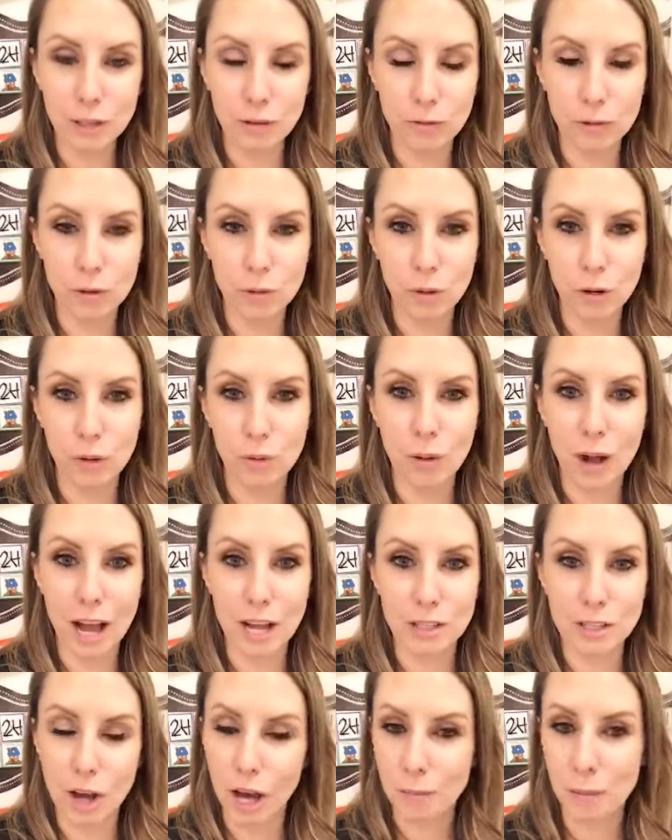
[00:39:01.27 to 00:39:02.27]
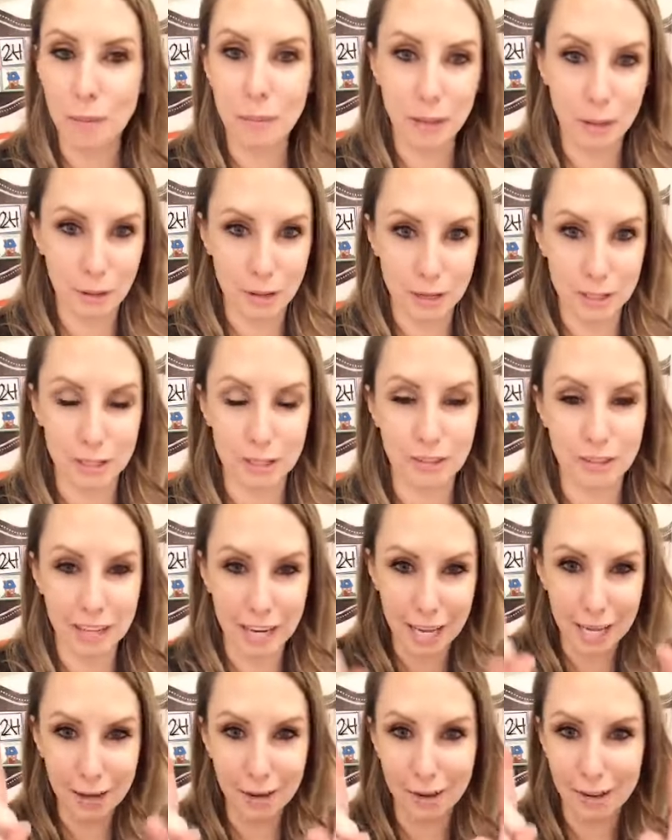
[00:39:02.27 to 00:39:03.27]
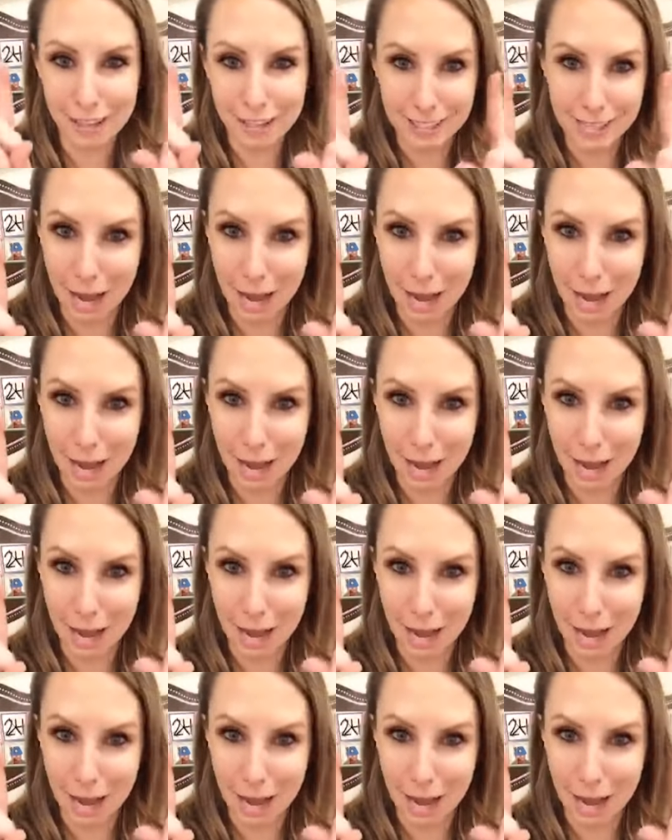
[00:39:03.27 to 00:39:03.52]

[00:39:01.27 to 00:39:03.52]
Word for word: So if you want to watch all about my question of the day, go to the